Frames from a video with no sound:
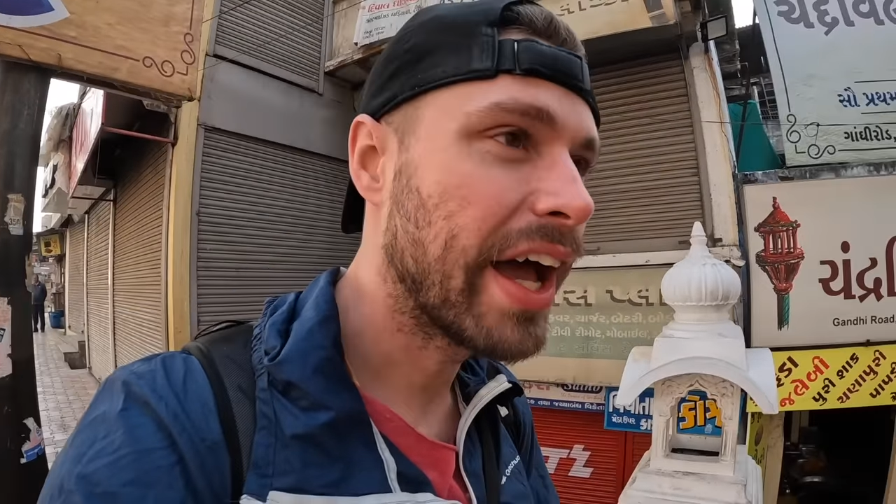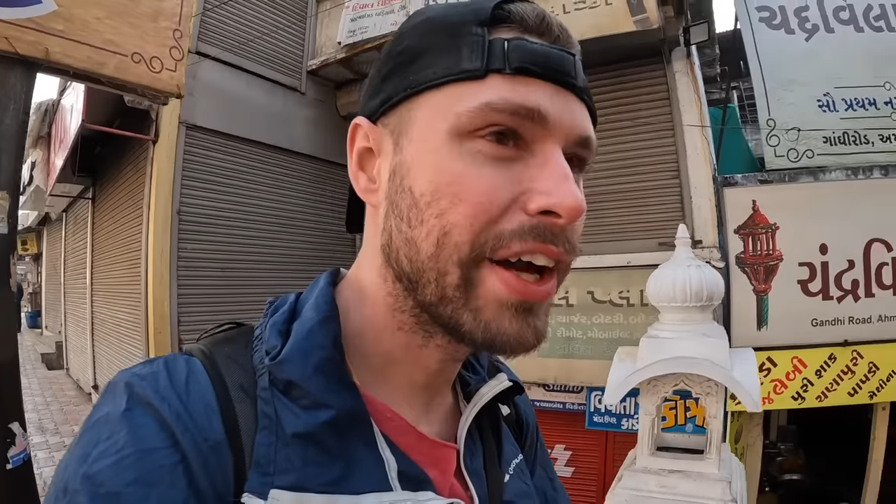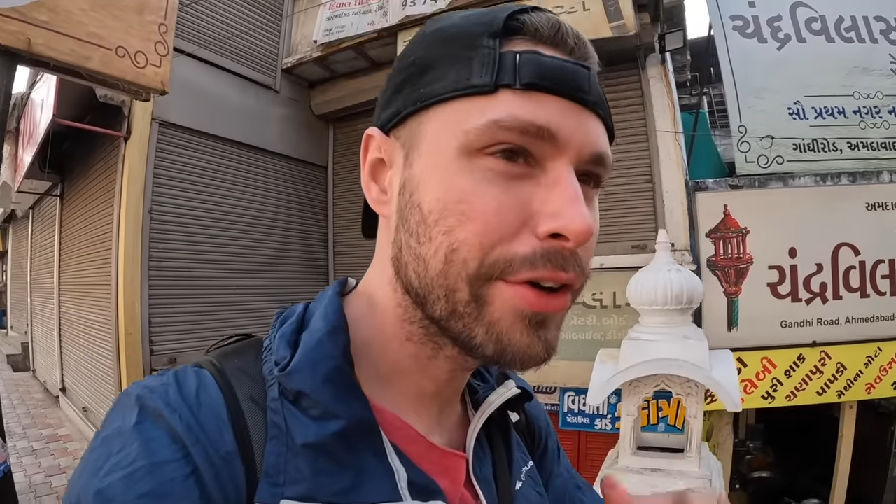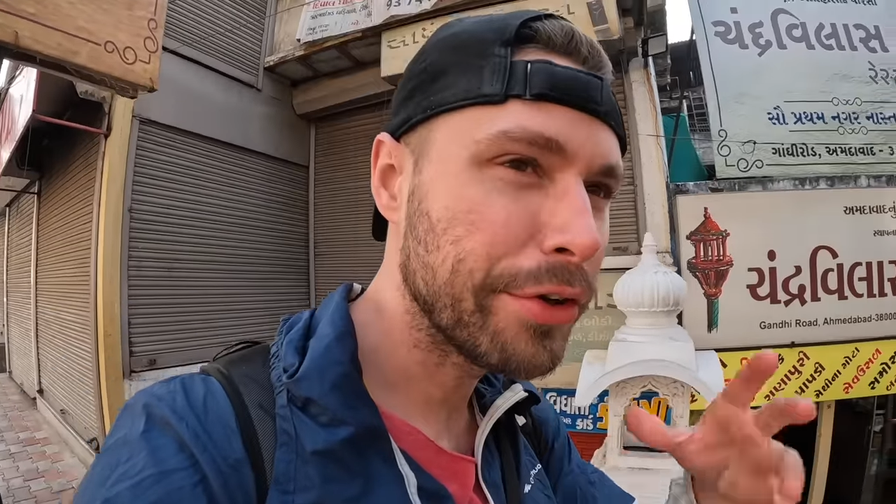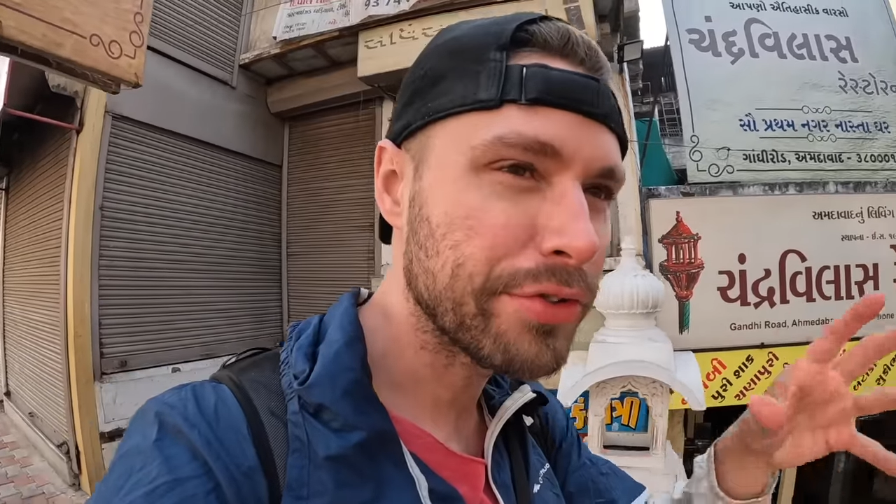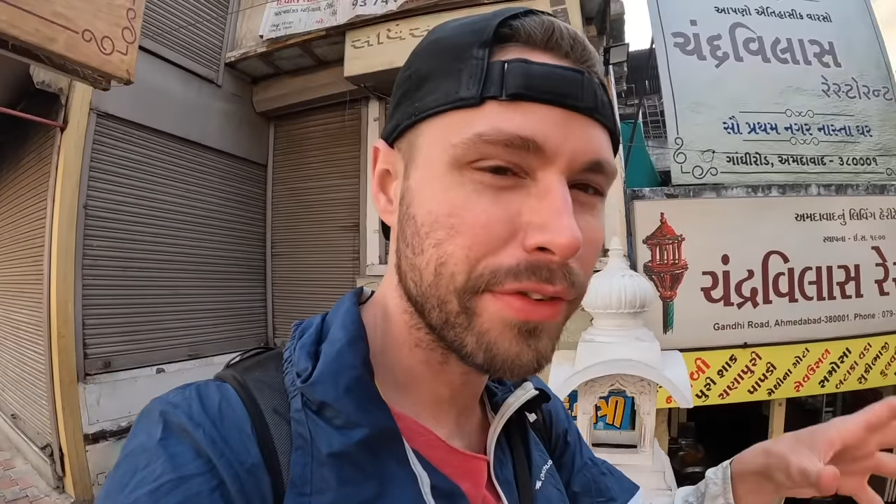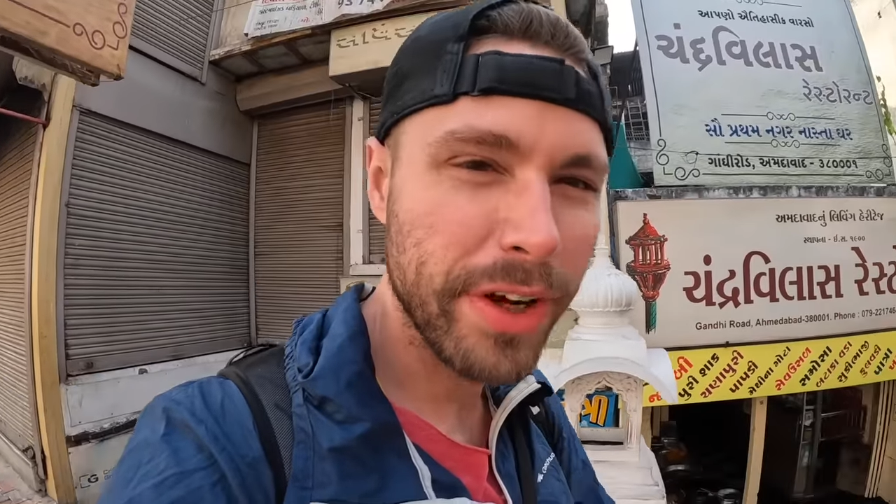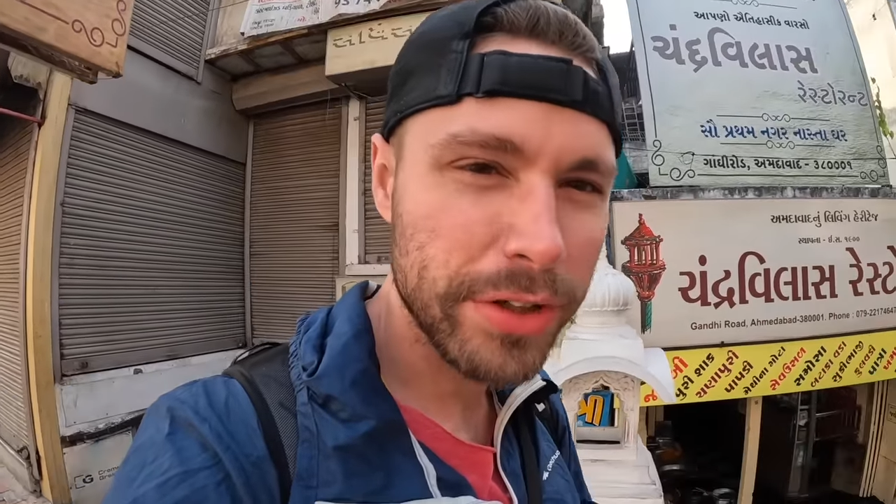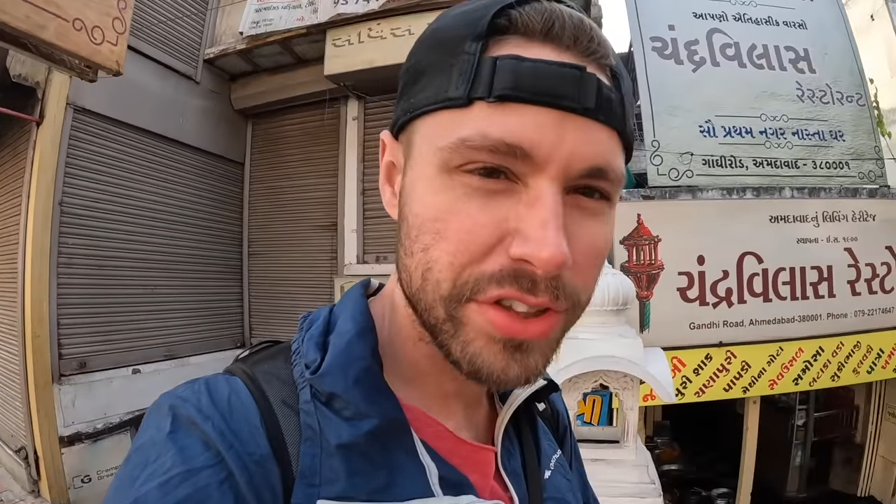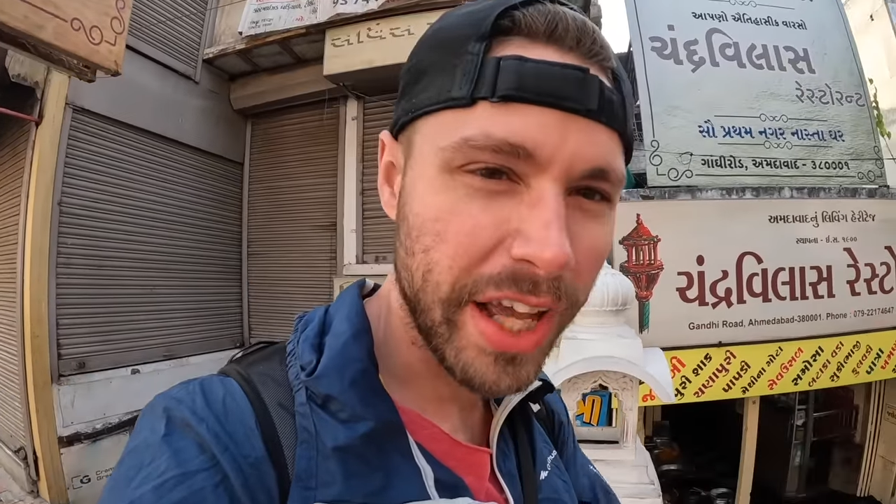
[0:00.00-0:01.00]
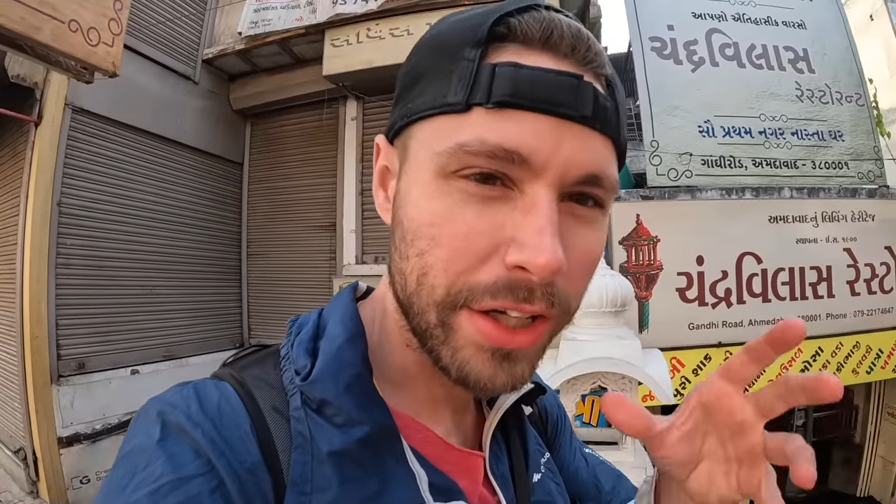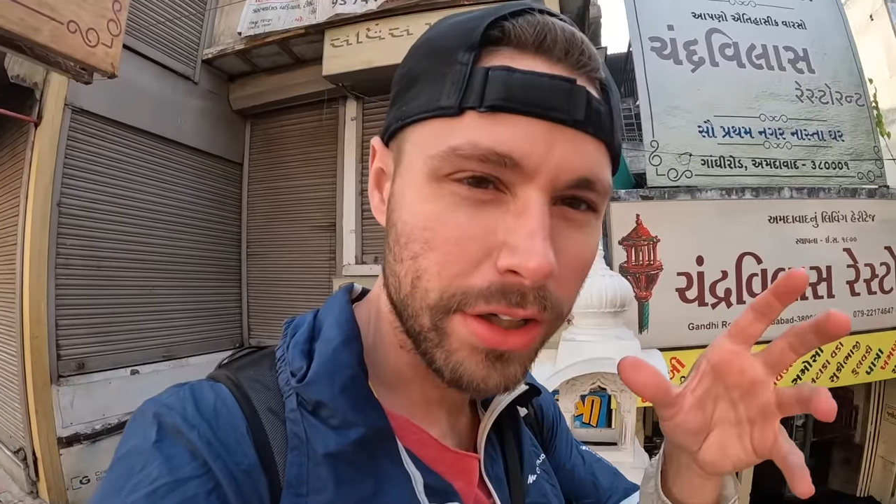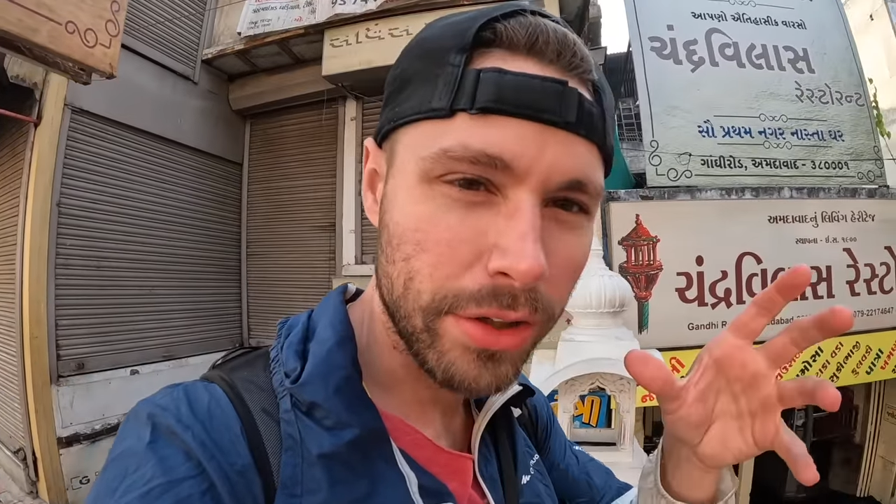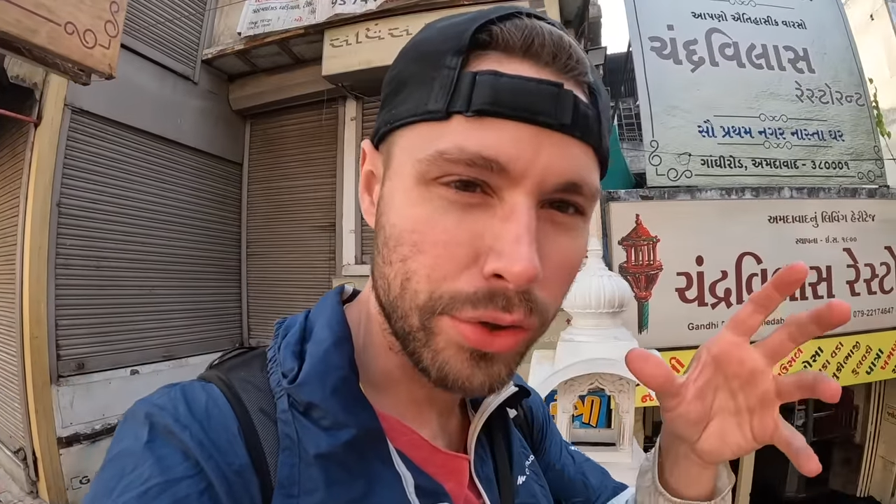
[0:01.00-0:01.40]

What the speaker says: Introduced the first like